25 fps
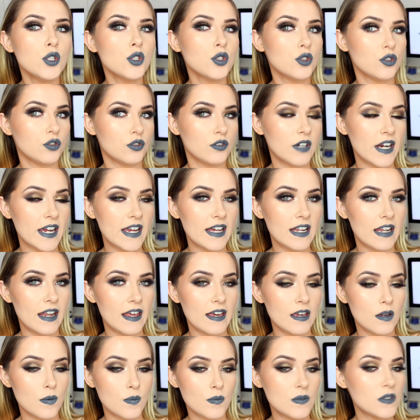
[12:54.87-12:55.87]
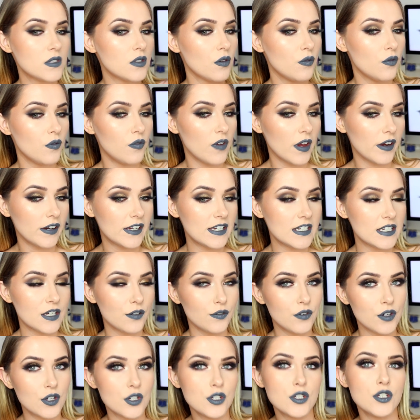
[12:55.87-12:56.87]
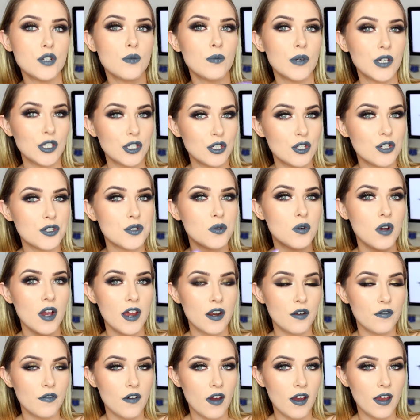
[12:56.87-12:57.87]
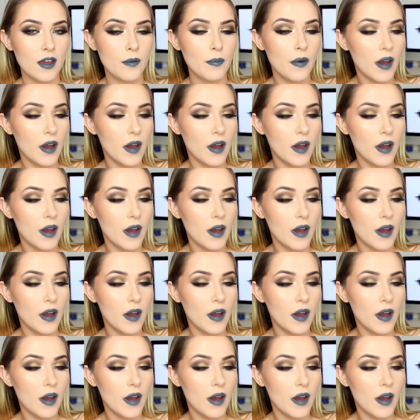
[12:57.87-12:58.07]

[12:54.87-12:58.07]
grey lips, very different to my usual kind of vibe.